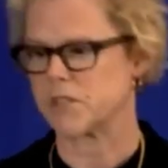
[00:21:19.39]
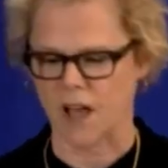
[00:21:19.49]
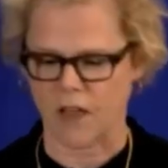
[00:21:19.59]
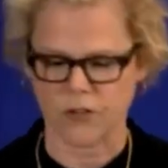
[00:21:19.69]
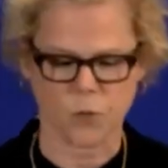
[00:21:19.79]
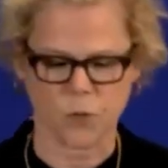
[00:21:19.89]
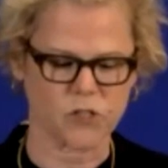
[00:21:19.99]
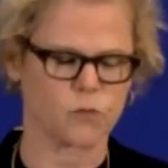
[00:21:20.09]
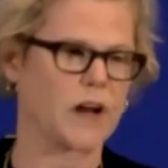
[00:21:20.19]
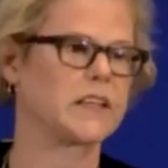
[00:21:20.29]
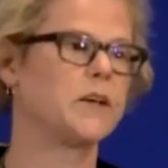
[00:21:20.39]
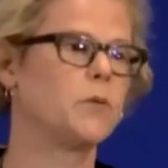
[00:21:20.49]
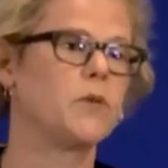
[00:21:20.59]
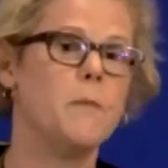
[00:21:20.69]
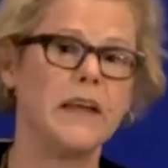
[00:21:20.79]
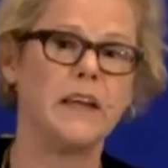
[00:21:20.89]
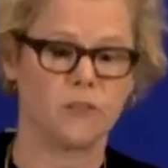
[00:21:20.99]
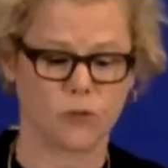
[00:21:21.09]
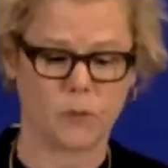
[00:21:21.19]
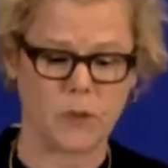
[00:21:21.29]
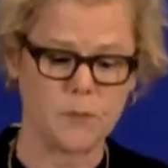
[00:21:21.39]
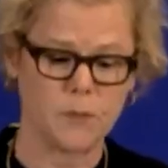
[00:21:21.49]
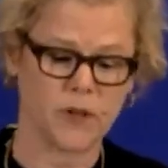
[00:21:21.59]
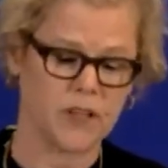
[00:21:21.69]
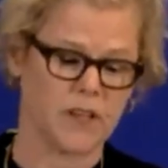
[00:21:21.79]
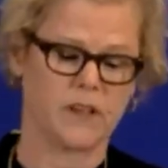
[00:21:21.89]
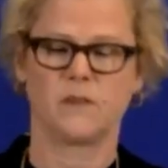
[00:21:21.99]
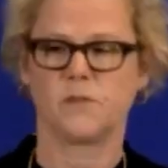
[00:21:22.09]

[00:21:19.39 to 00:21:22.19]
where scholars work directly with many different people,